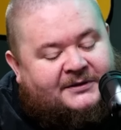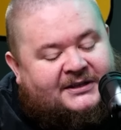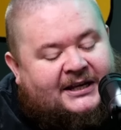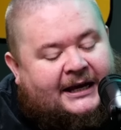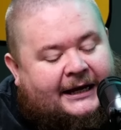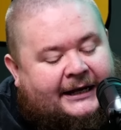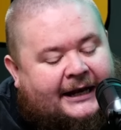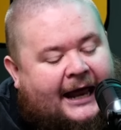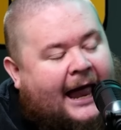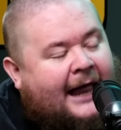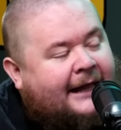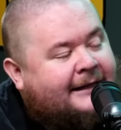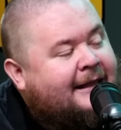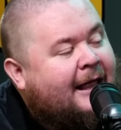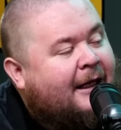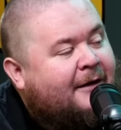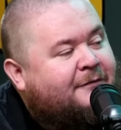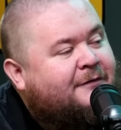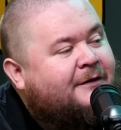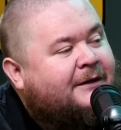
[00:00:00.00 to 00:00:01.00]
saying I
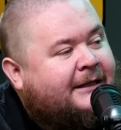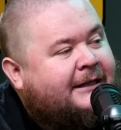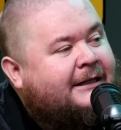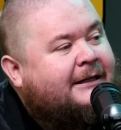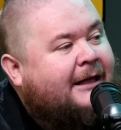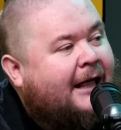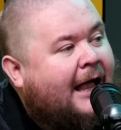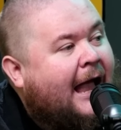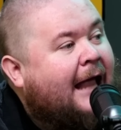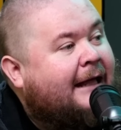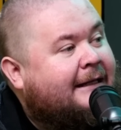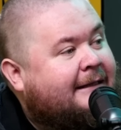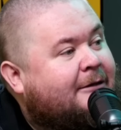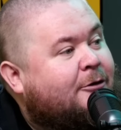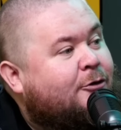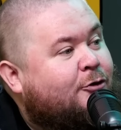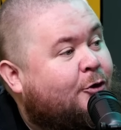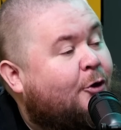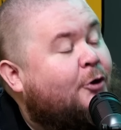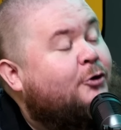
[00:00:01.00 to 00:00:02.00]
definitely, I
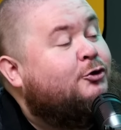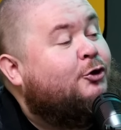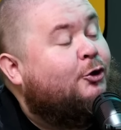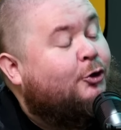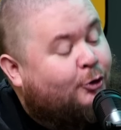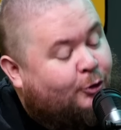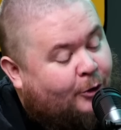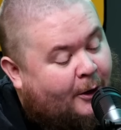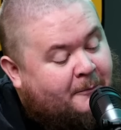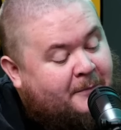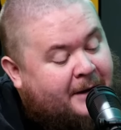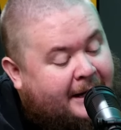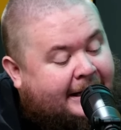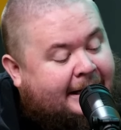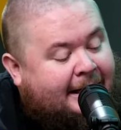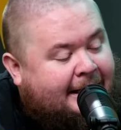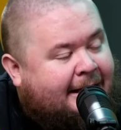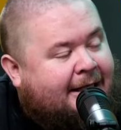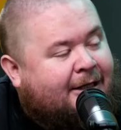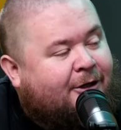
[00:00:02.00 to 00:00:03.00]
you, you
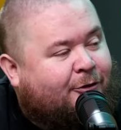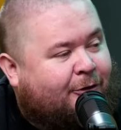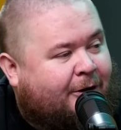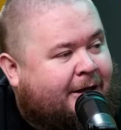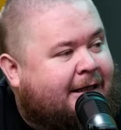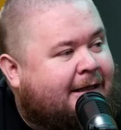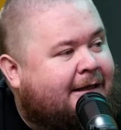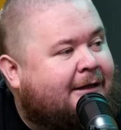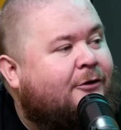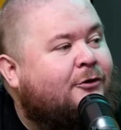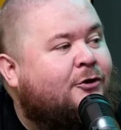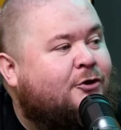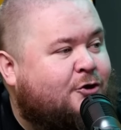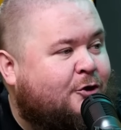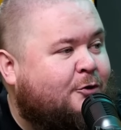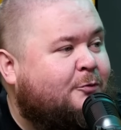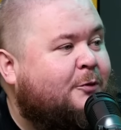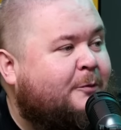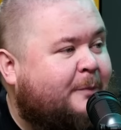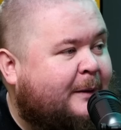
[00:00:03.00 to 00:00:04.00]
immediately agreed that
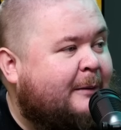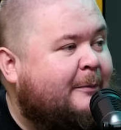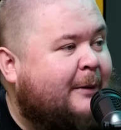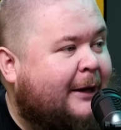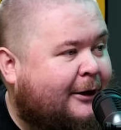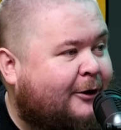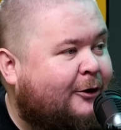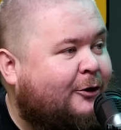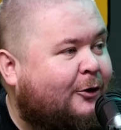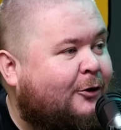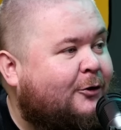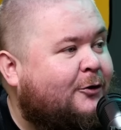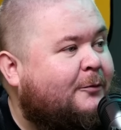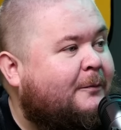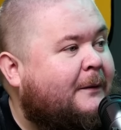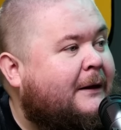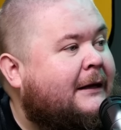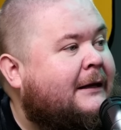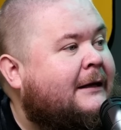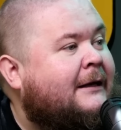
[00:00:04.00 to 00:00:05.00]
you would be a better cook than
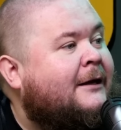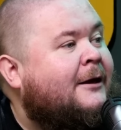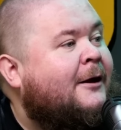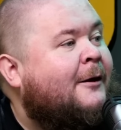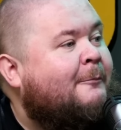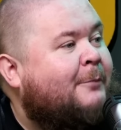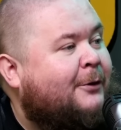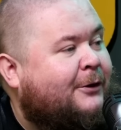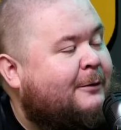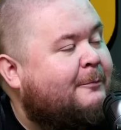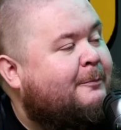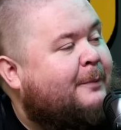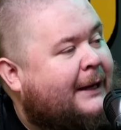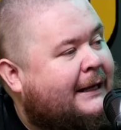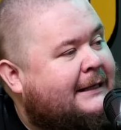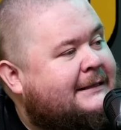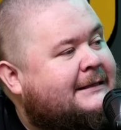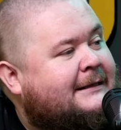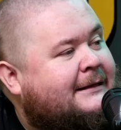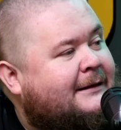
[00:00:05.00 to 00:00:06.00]
me. But the
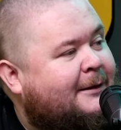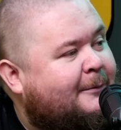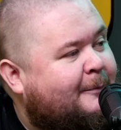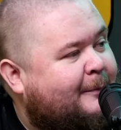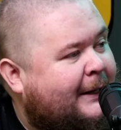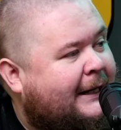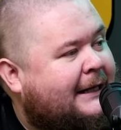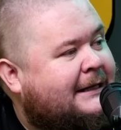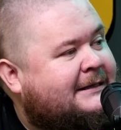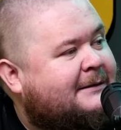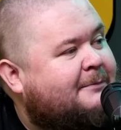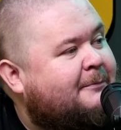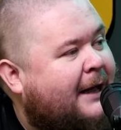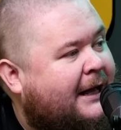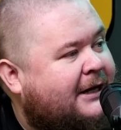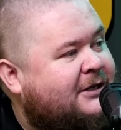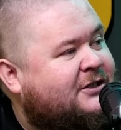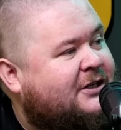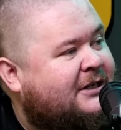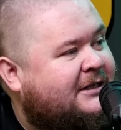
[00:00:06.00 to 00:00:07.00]
best, the best
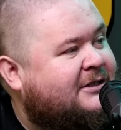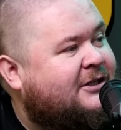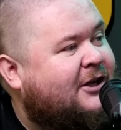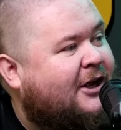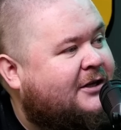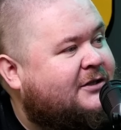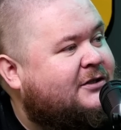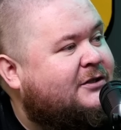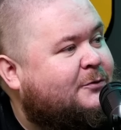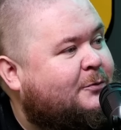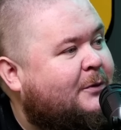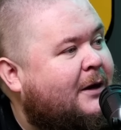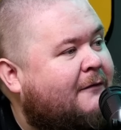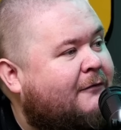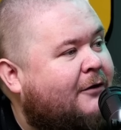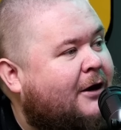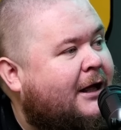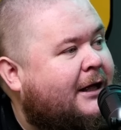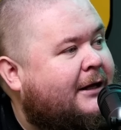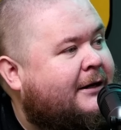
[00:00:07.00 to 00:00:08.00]
mash and sausage we
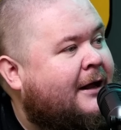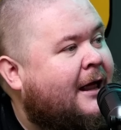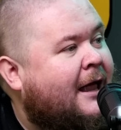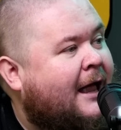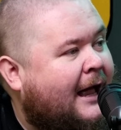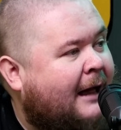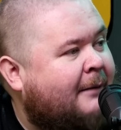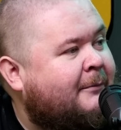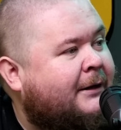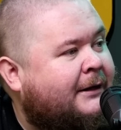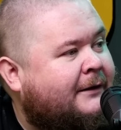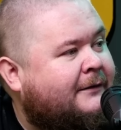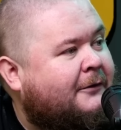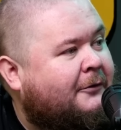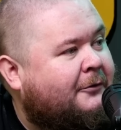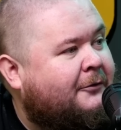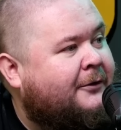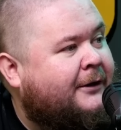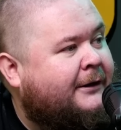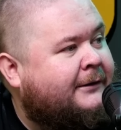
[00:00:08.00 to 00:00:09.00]
ever had, I made it the
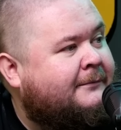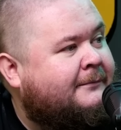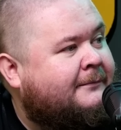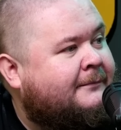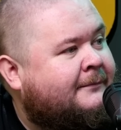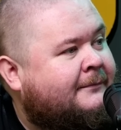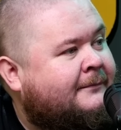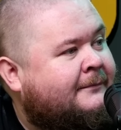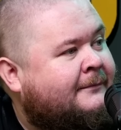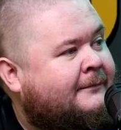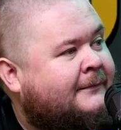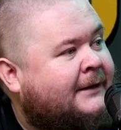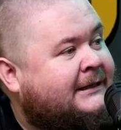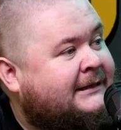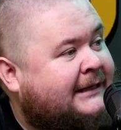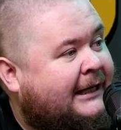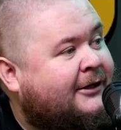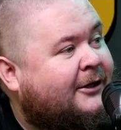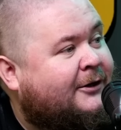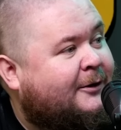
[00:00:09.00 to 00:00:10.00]
other night. Is
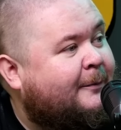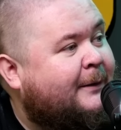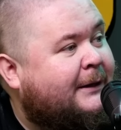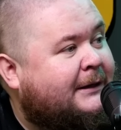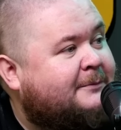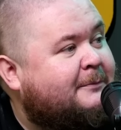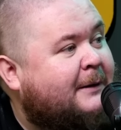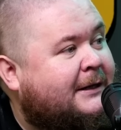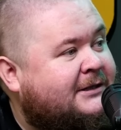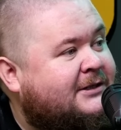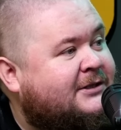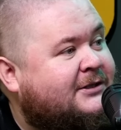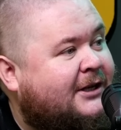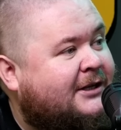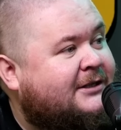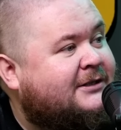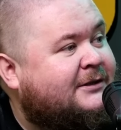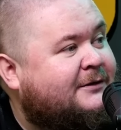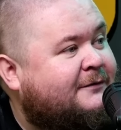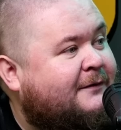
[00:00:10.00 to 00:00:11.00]
that not the best mash and
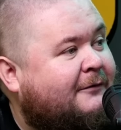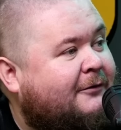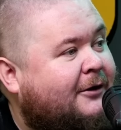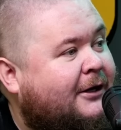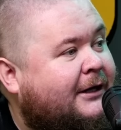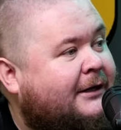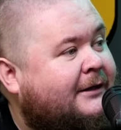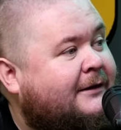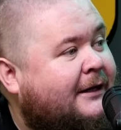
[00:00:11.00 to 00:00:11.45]
sausage you've ever had?